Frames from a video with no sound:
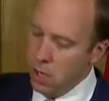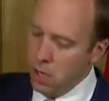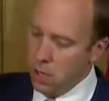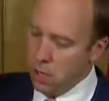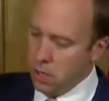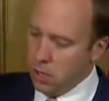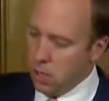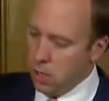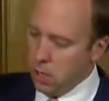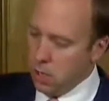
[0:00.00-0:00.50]

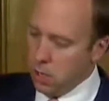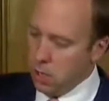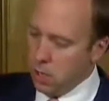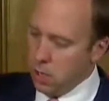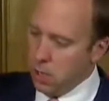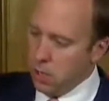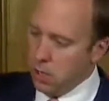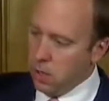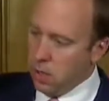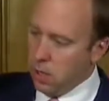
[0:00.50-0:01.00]
is that
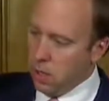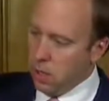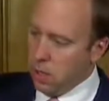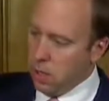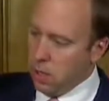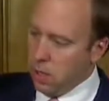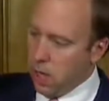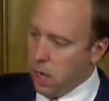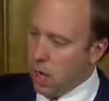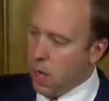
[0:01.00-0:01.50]

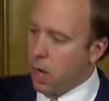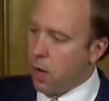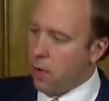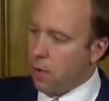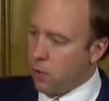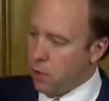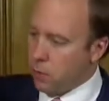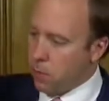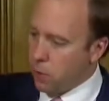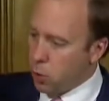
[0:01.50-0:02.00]
the
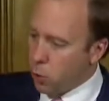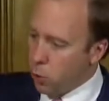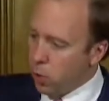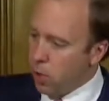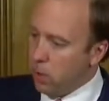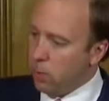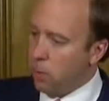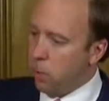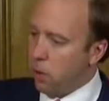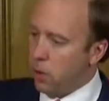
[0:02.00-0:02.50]
R is
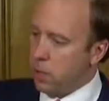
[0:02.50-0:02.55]
between